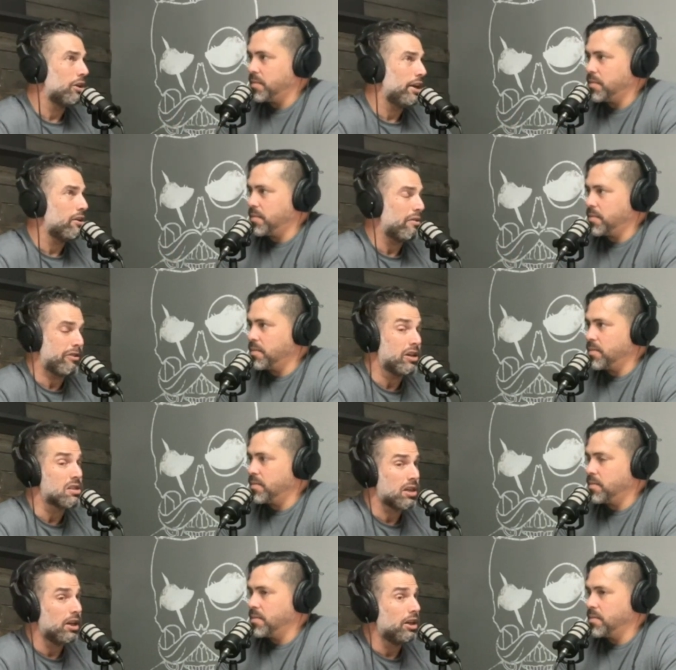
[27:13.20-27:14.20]
Speaker 1: Nager. I think he
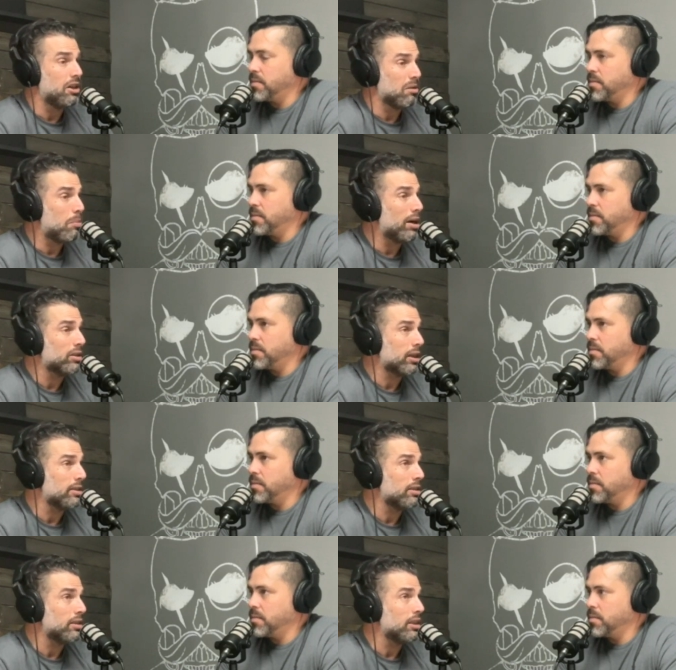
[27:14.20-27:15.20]
said that in the
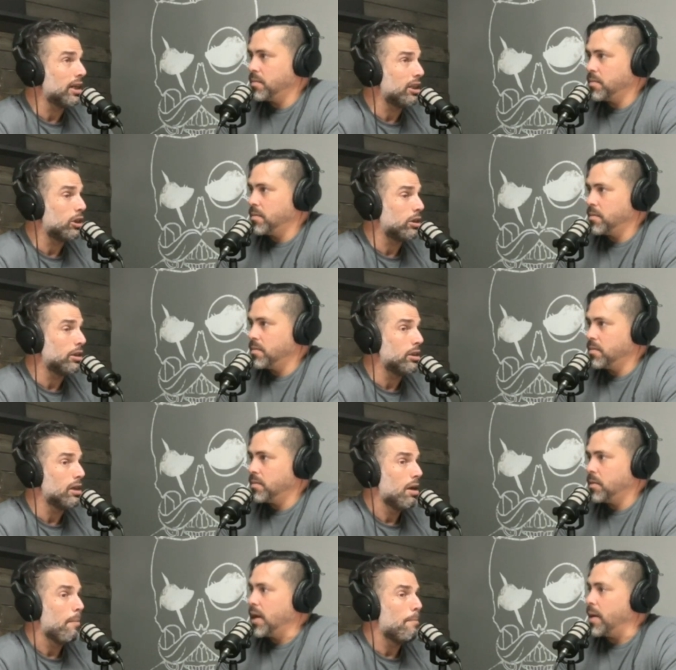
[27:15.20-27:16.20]
podcast. It actually,
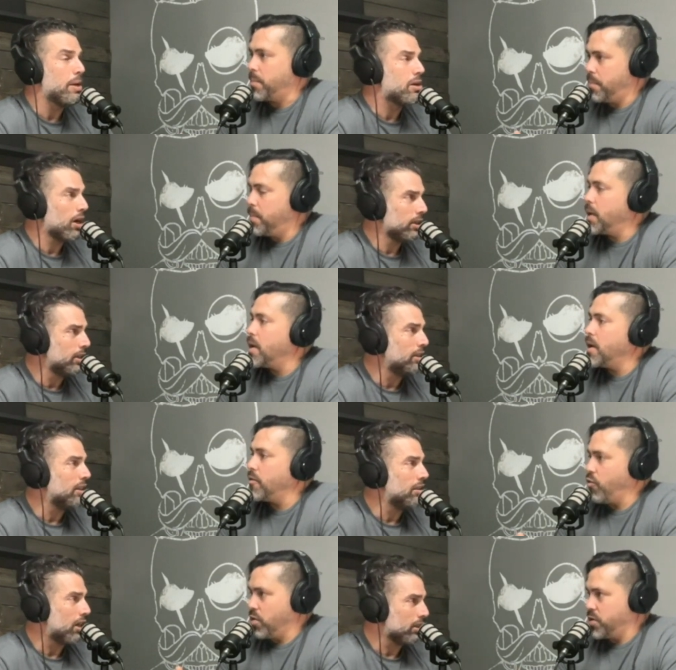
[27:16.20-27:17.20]
yeah, because it
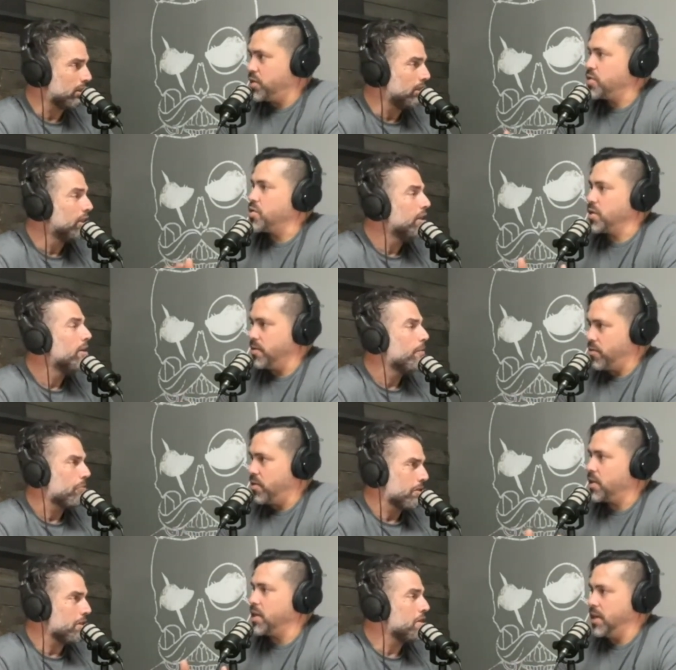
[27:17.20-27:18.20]
forces toxin, your liver
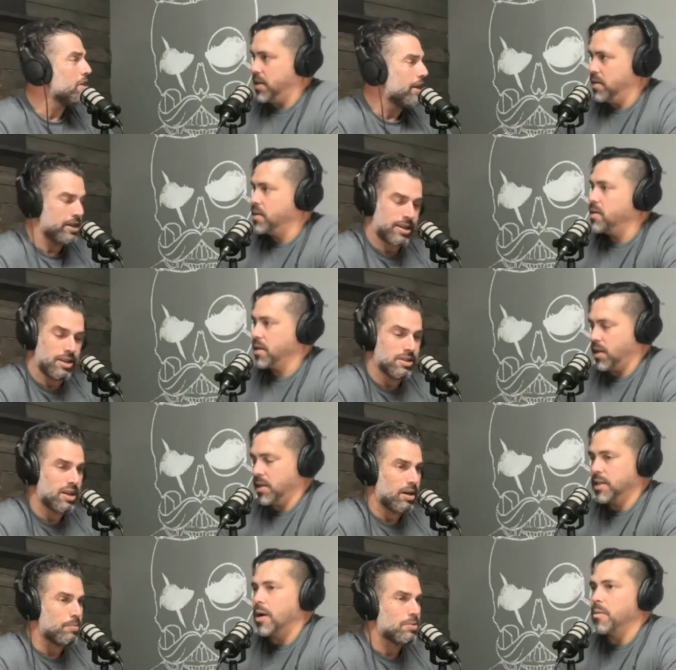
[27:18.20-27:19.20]
to clean. Yeah, it cleans, cleans
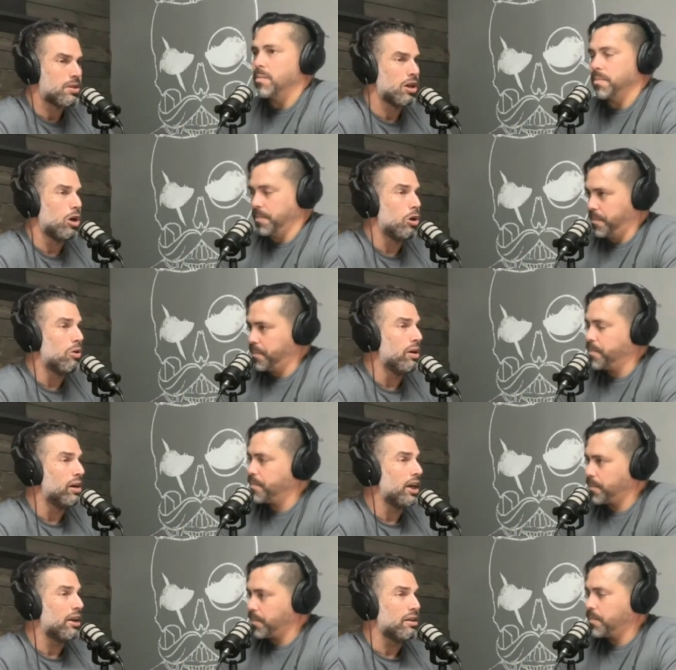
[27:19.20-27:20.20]
up. Out. So
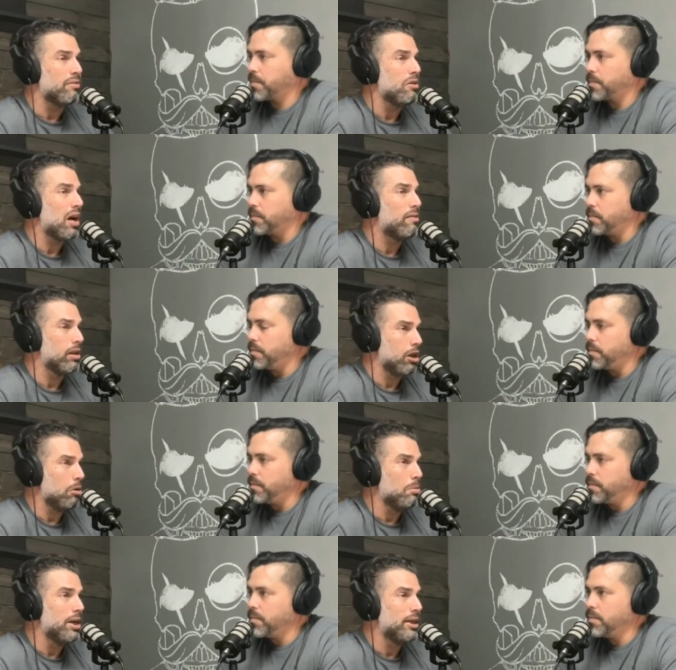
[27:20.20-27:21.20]
again, if you have a
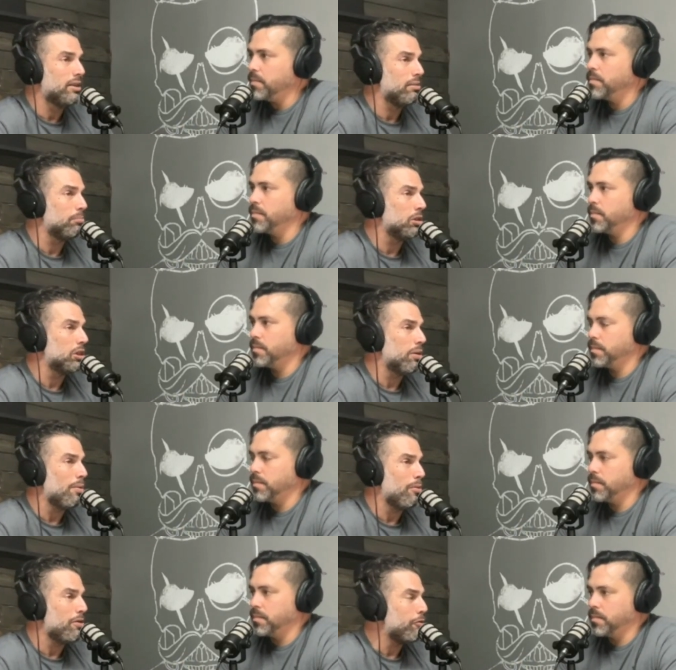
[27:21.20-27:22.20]
little bit, you know,
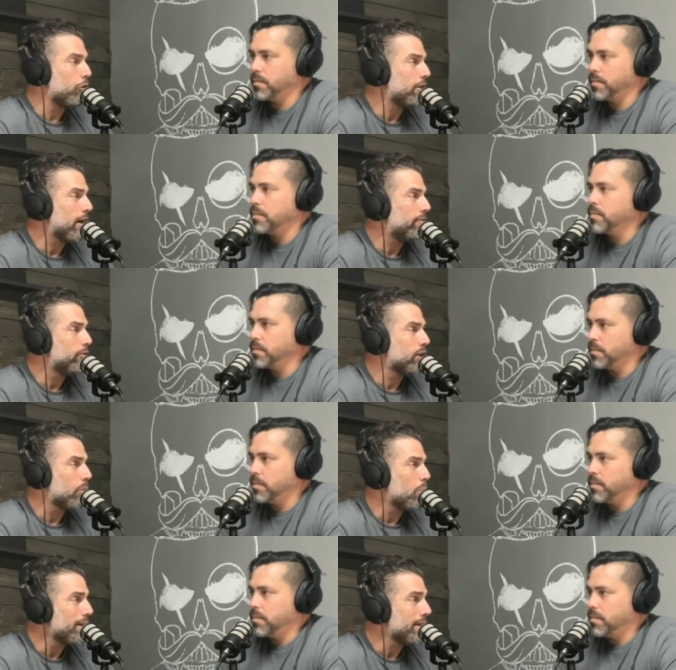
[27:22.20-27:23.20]
three four times
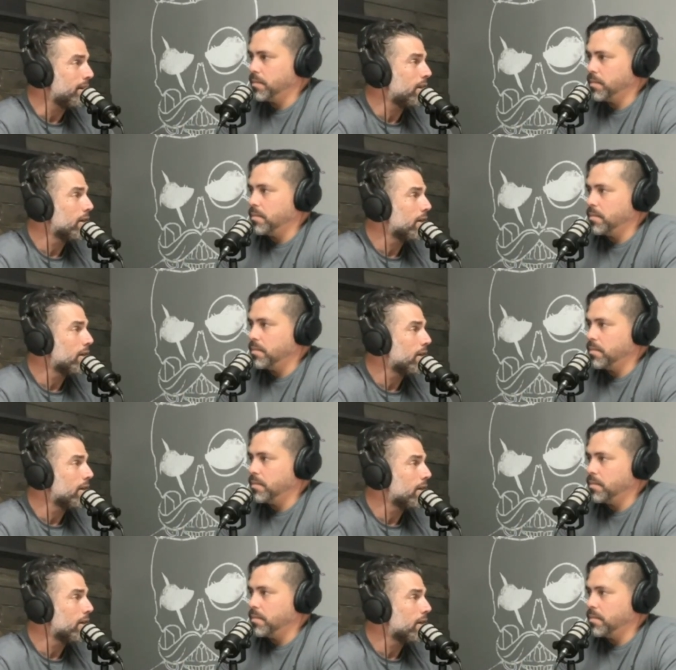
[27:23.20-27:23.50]
a week,